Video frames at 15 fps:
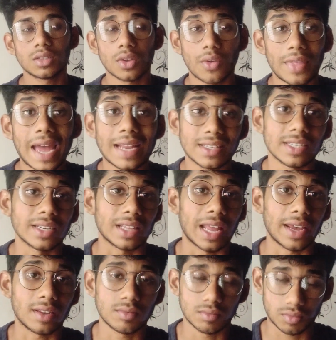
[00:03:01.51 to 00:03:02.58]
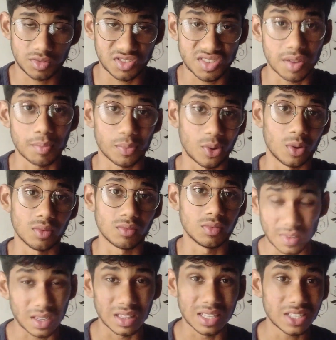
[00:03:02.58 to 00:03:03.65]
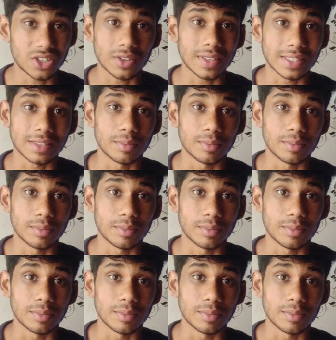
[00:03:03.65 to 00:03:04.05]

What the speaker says: so that's it. Like, simple, literally